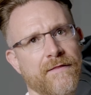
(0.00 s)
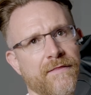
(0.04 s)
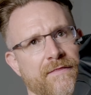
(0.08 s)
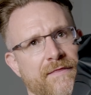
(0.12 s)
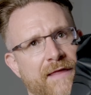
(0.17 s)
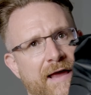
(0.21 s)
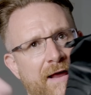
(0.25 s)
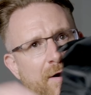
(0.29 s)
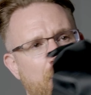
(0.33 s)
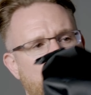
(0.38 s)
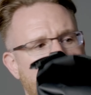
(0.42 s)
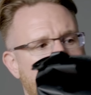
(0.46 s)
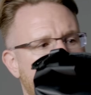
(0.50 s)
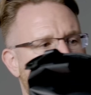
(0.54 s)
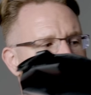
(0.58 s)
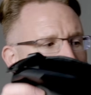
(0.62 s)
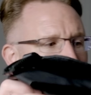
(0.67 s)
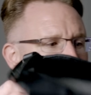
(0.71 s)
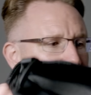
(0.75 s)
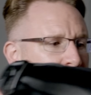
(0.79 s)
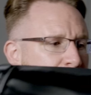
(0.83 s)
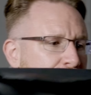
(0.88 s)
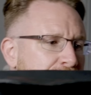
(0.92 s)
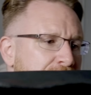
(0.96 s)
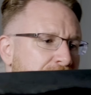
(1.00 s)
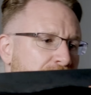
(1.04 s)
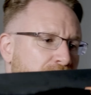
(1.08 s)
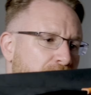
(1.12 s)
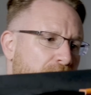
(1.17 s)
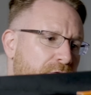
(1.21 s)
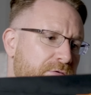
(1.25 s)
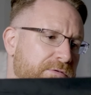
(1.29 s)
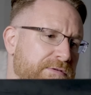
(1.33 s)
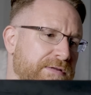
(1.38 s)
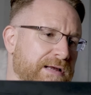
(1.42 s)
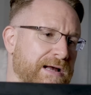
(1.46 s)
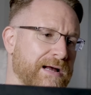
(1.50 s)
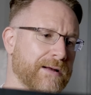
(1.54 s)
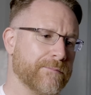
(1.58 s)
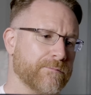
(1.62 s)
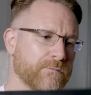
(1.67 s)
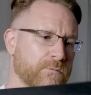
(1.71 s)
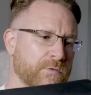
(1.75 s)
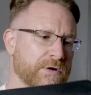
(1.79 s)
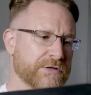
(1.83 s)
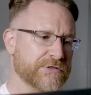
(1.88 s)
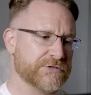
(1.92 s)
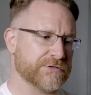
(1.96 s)
that open up the roll top,
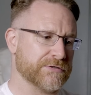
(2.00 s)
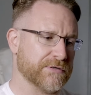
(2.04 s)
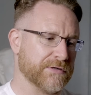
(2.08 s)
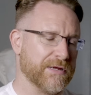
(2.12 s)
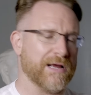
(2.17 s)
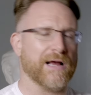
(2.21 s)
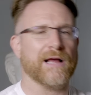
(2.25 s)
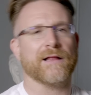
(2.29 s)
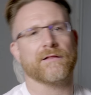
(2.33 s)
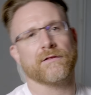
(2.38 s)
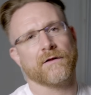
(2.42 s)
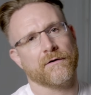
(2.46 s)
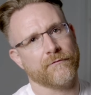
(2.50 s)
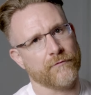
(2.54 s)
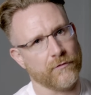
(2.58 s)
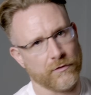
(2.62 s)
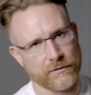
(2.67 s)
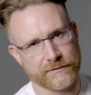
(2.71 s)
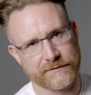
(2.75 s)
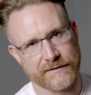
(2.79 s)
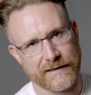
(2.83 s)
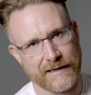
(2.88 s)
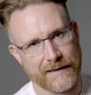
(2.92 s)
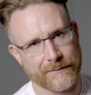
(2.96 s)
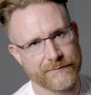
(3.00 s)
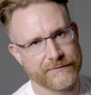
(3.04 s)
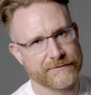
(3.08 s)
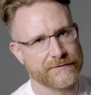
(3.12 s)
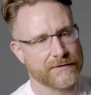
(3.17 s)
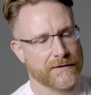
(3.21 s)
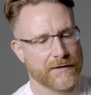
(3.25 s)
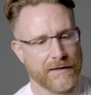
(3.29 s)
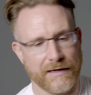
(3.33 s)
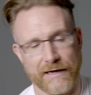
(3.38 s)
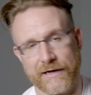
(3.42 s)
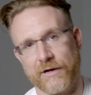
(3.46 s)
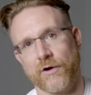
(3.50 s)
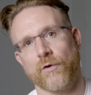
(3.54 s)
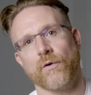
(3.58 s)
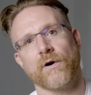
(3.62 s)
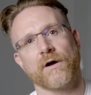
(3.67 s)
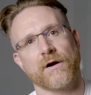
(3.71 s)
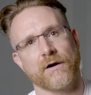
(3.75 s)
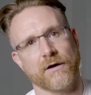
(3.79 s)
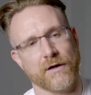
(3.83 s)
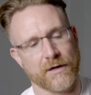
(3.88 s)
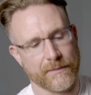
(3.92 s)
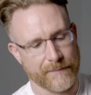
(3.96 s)
which I love roll tops. I can go
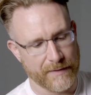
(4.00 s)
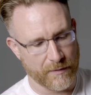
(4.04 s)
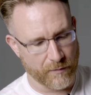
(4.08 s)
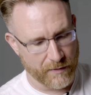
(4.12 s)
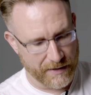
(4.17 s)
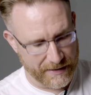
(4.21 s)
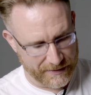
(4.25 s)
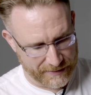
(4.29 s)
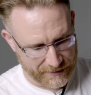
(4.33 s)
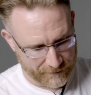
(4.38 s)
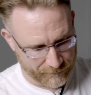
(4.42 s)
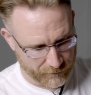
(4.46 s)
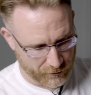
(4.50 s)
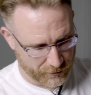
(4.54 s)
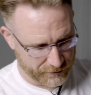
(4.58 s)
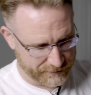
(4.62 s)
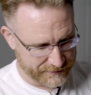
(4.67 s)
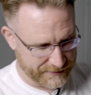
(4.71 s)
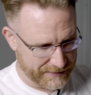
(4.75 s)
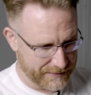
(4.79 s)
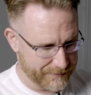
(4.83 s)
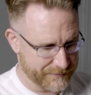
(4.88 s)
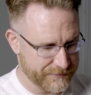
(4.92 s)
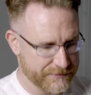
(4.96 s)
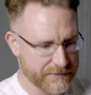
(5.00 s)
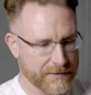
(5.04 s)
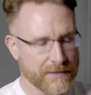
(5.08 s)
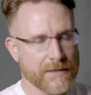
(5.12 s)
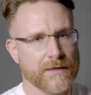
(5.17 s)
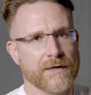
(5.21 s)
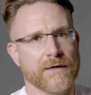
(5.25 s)
on and on about why I love roll tops.